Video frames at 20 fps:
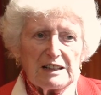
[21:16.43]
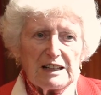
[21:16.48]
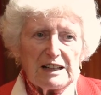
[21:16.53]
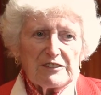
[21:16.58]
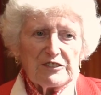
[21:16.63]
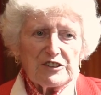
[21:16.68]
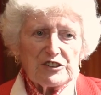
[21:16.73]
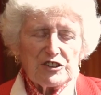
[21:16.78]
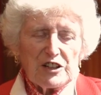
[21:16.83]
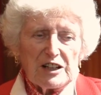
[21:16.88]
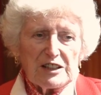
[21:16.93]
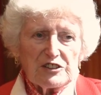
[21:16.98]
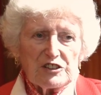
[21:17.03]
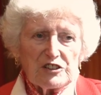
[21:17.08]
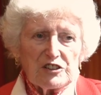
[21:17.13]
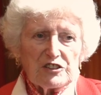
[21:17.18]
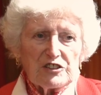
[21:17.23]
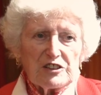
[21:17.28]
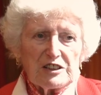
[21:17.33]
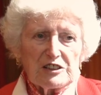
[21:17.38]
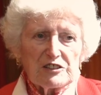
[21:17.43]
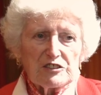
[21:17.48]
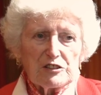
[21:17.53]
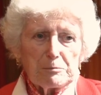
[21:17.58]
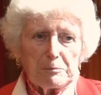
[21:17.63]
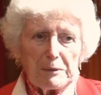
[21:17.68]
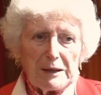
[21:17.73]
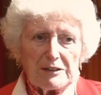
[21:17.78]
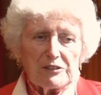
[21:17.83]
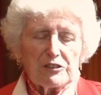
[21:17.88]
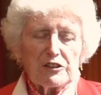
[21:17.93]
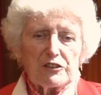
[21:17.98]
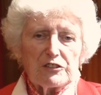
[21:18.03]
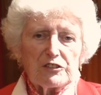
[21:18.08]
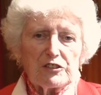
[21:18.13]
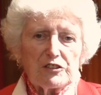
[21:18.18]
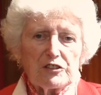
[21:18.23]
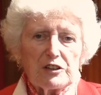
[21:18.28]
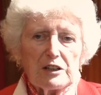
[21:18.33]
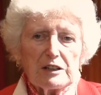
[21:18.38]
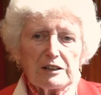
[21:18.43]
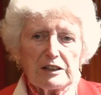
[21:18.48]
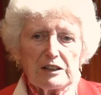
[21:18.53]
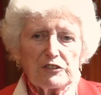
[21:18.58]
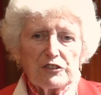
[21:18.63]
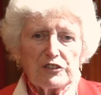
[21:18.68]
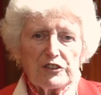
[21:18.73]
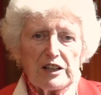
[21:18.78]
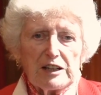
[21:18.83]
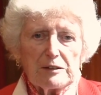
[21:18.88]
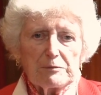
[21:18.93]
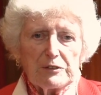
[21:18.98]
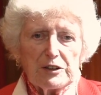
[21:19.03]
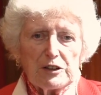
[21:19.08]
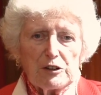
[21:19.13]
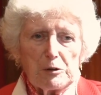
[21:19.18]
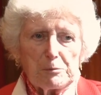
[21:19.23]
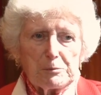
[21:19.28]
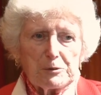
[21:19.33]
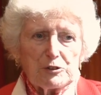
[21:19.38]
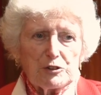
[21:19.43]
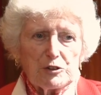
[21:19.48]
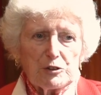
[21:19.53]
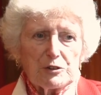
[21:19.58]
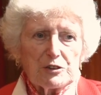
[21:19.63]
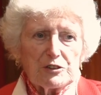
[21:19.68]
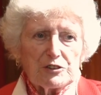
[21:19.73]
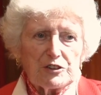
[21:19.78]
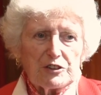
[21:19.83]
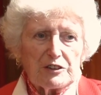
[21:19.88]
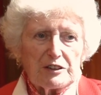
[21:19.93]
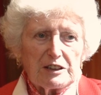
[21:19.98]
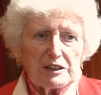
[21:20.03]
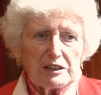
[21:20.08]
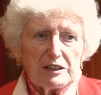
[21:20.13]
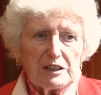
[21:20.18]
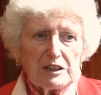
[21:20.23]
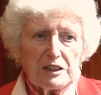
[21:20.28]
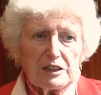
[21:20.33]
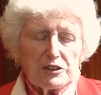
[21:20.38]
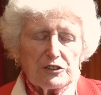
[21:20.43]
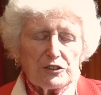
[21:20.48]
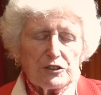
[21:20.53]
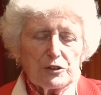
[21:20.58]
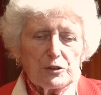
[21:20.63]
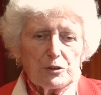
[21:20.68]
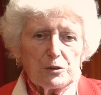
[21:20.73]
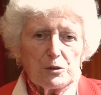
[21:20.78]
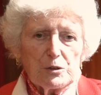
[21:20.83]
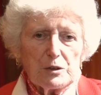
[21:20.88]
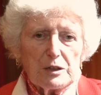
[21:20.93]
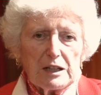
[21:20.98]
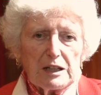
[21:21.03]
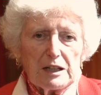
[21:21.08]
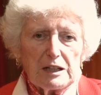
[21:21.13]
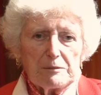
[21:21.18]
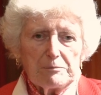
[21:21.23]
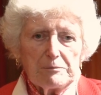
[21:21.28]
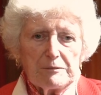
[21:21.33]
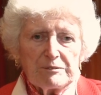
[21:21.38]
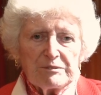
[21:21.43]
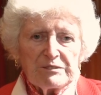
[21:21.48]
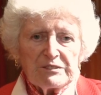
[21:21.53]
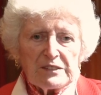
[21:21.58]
And the judges' independence gives them the opportunity to um,